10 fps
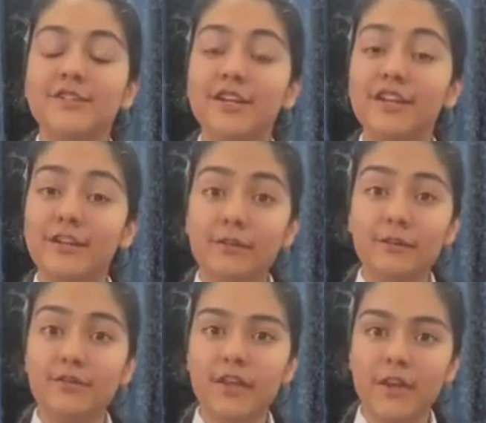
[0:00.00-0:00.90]
To
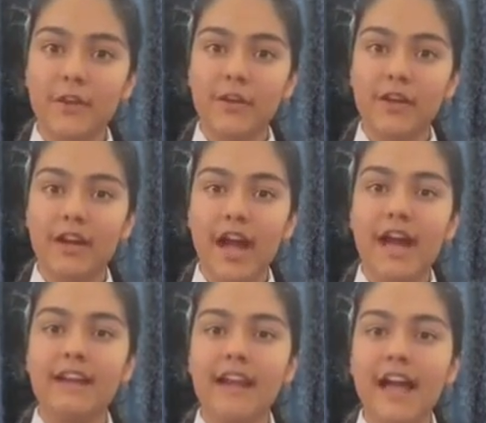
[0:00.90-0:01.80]
conclude here,
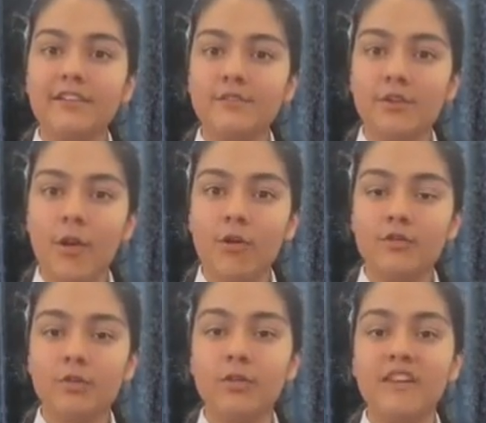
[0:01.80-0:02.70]
I'd like to
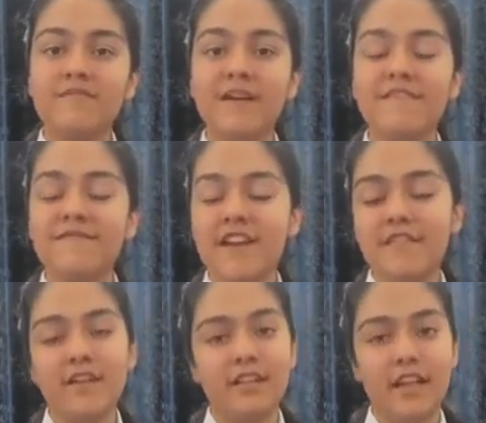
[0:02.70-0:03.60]
quote one of my
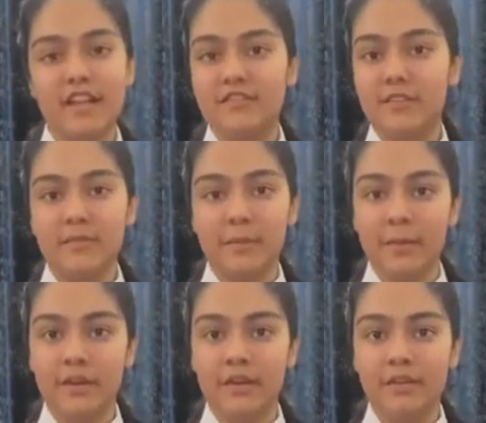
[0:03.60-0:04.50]
favorite lines from the
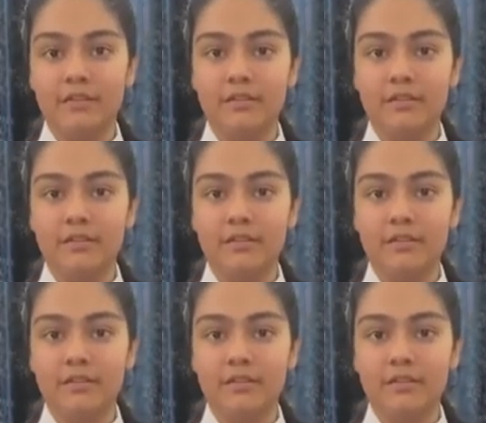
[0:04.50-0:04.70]
book.